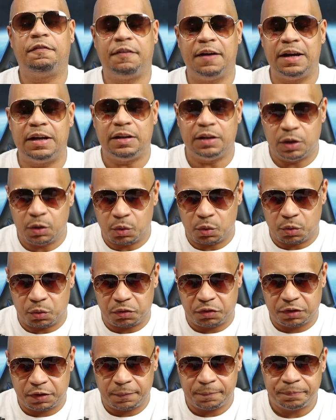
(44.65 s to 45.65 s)
fake
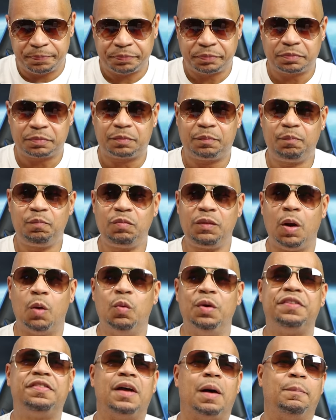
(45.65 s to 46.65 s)
news.
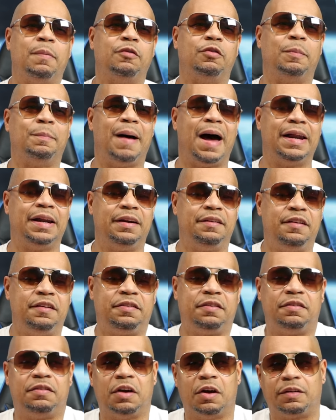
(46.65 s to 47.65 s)
What's up, everybody?
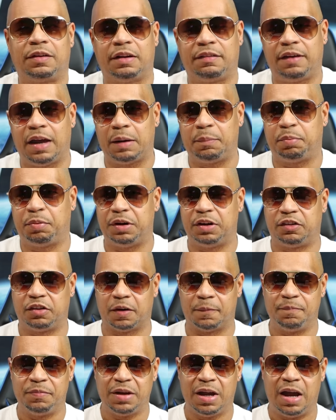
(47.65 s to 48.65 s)
This is Eric the Tech Preacher.